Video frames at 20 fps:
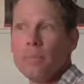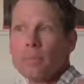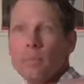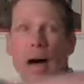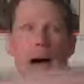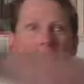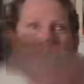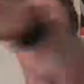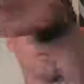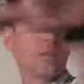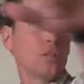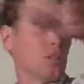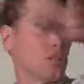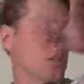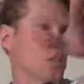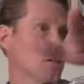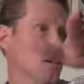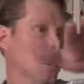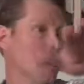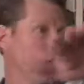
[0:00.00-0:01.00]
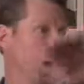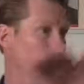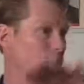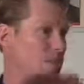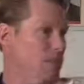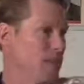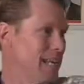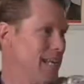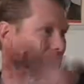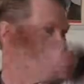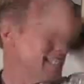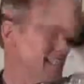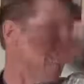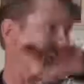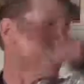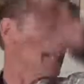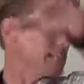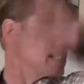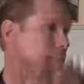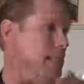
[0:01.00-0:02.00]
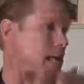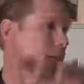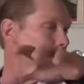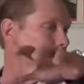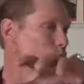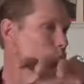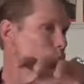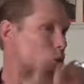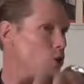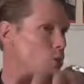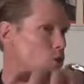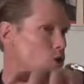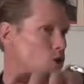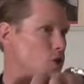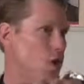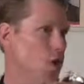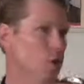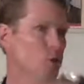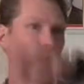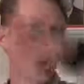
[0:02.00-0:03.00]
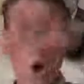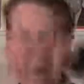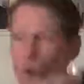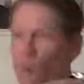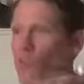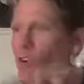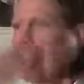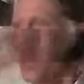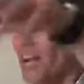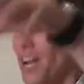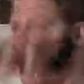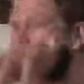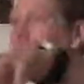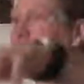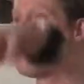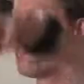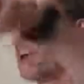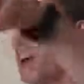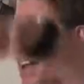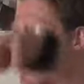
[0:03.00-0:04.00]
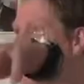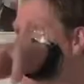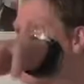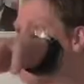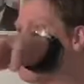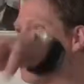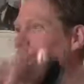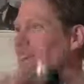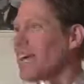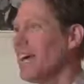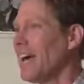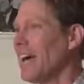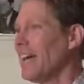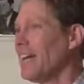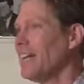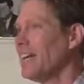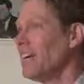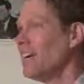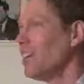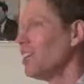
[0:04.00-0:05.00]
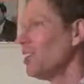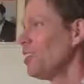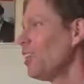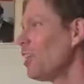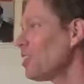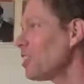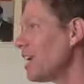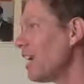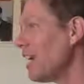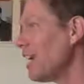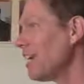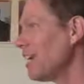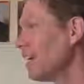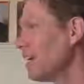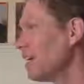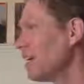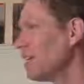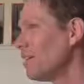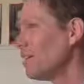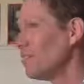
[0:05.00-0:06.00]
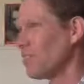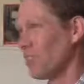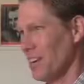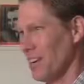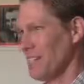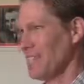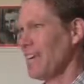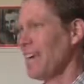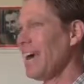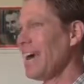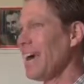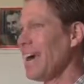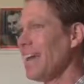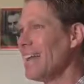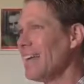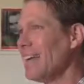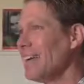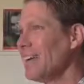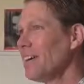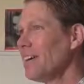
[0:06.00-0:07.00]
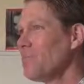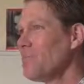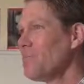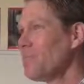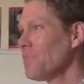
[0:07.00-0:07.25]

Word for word: miles of the exact same tombstone over and over and over again, looking for a kid